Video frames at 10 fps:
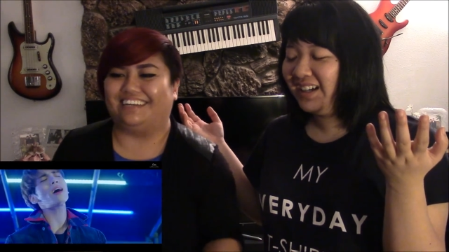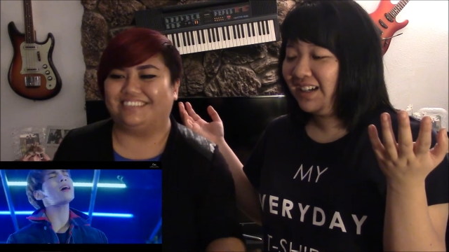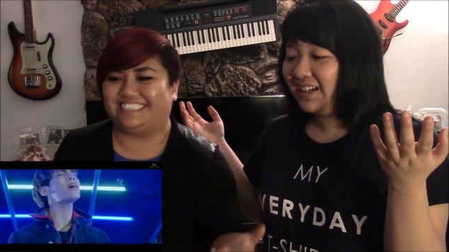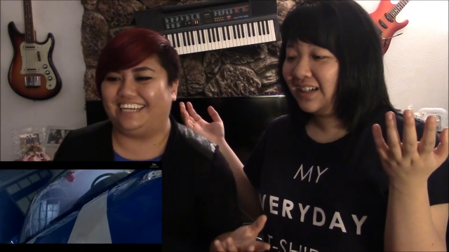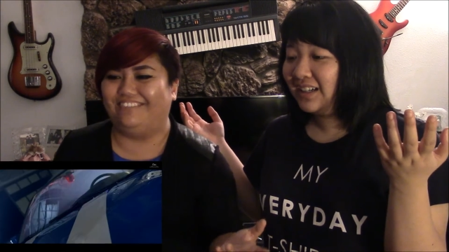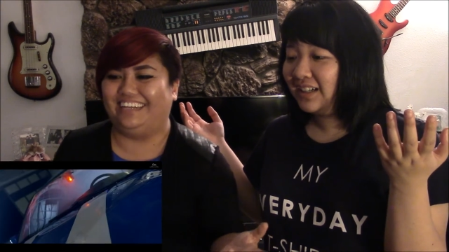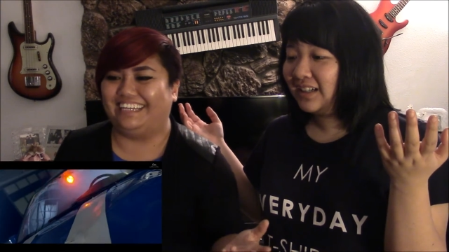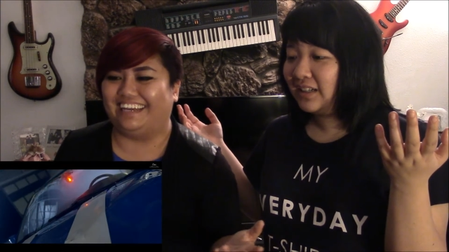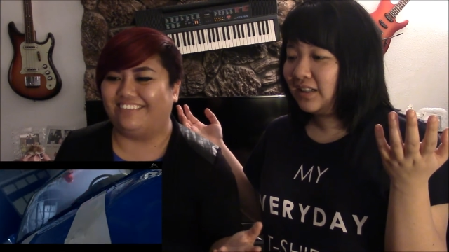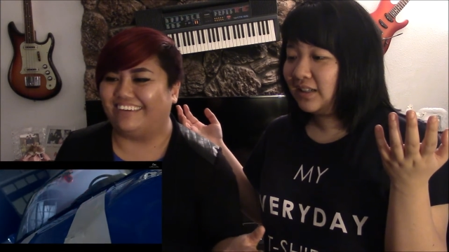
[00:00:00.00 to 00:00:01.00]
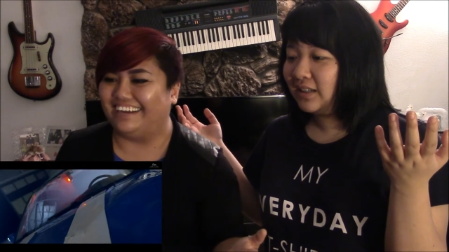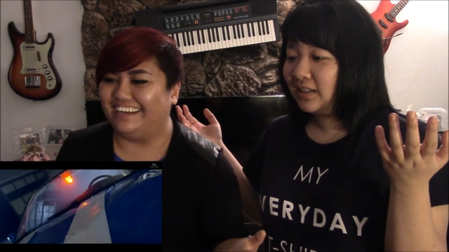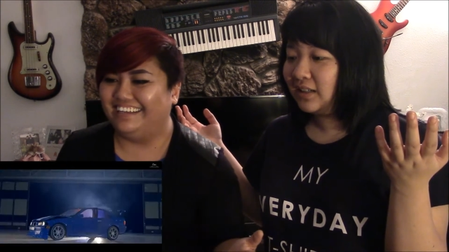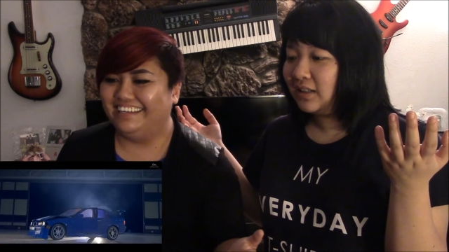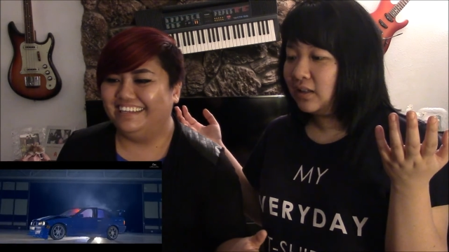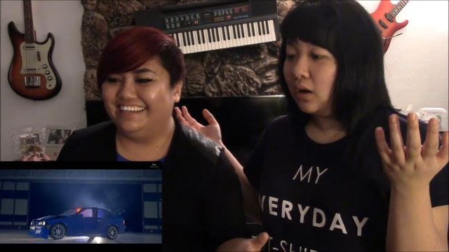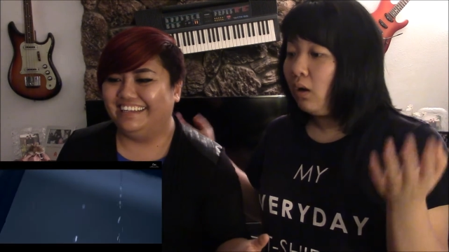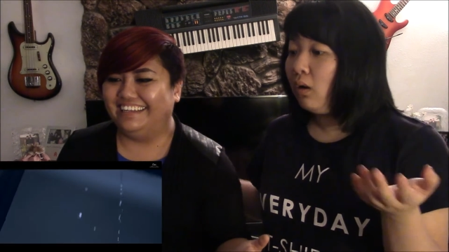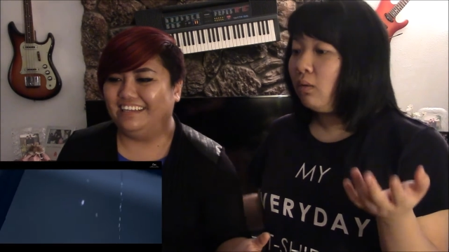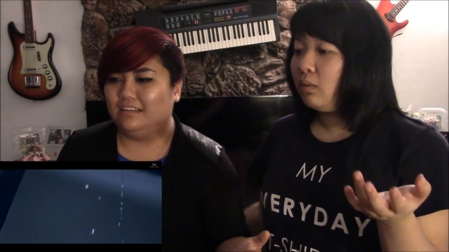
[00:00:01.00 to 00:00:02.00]
Speaker 1: was Taemin again, right?
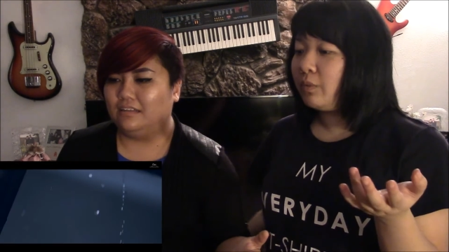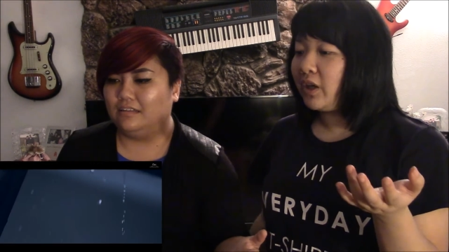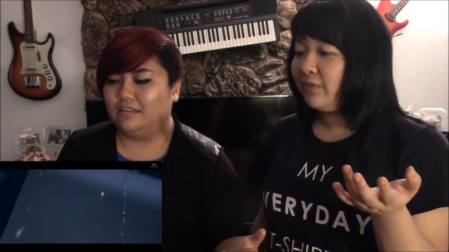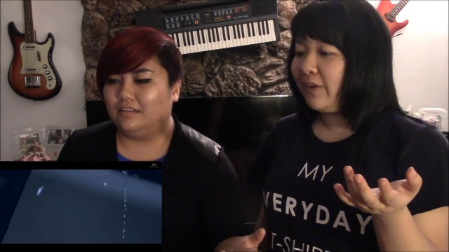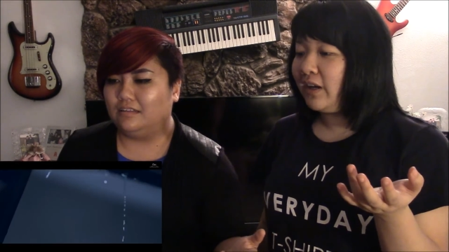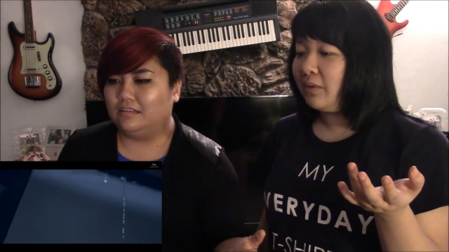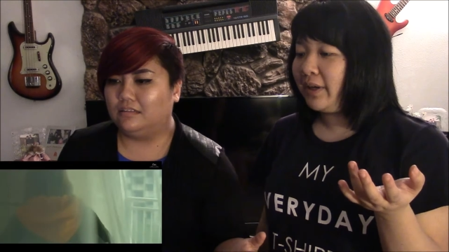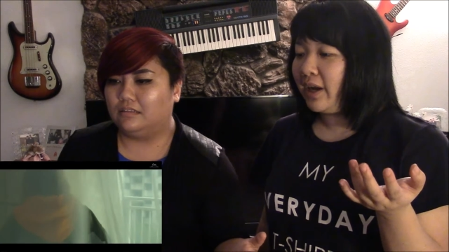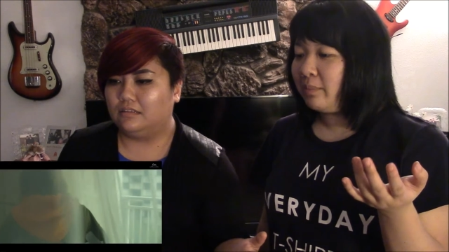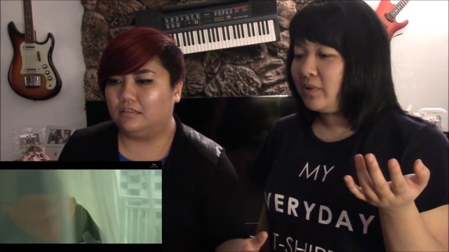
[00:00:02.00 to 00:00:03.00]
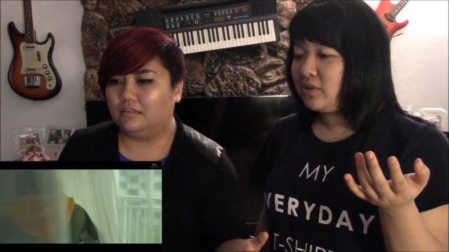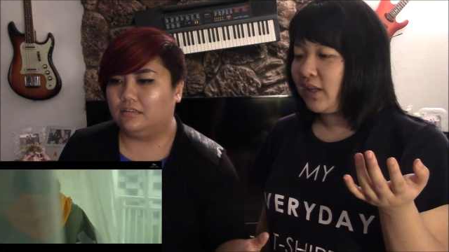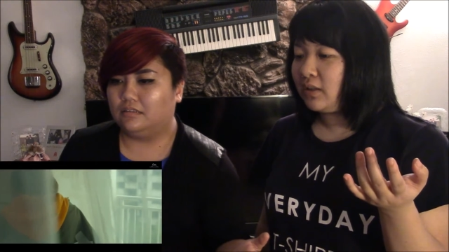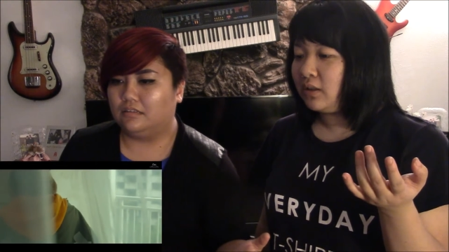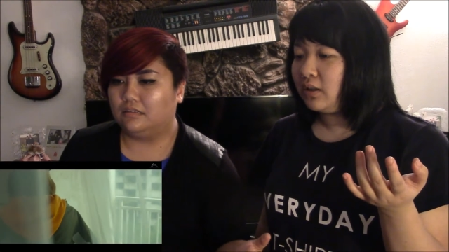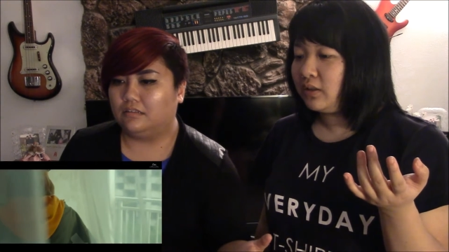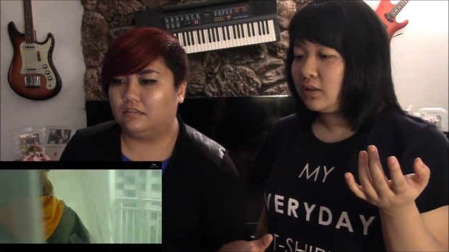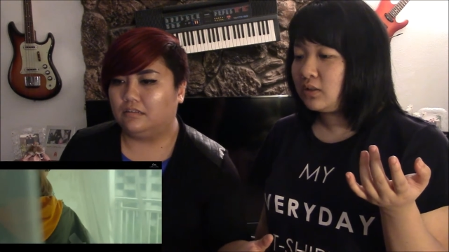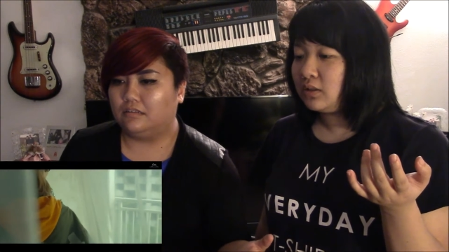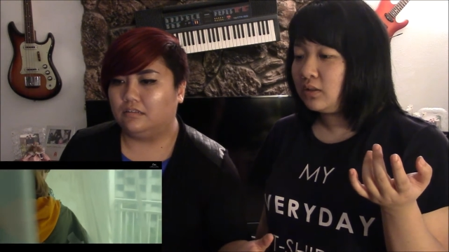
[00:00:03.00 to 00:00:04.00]
Oh, we're gonna find out what happened to that car crash.
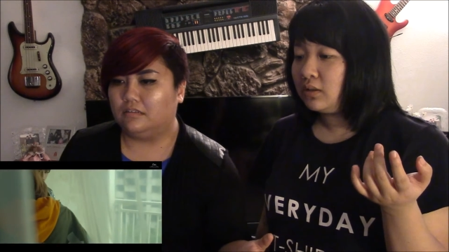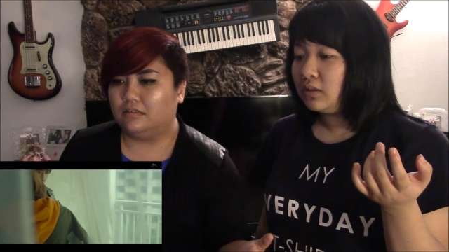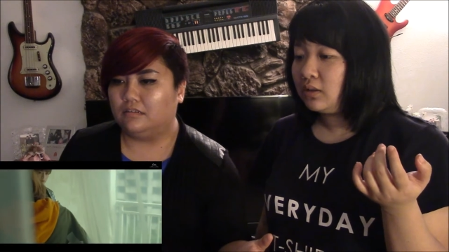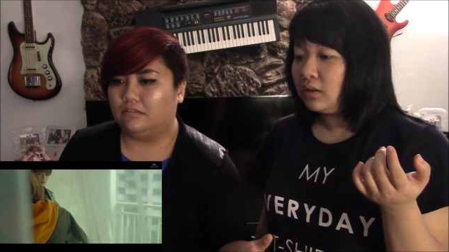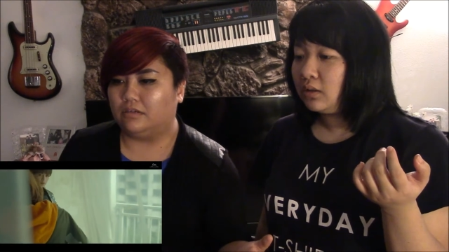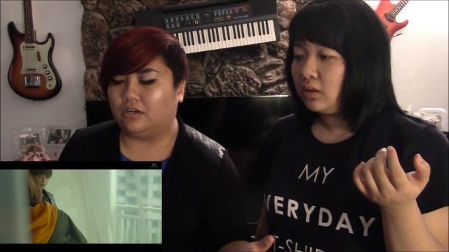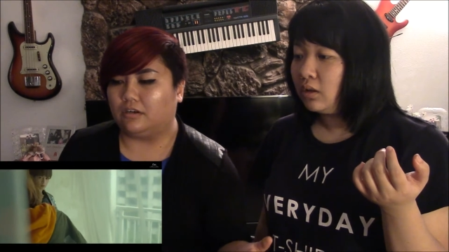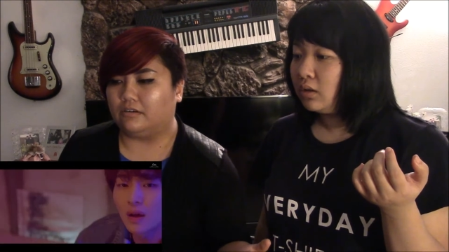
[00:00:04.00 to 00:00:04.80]
What car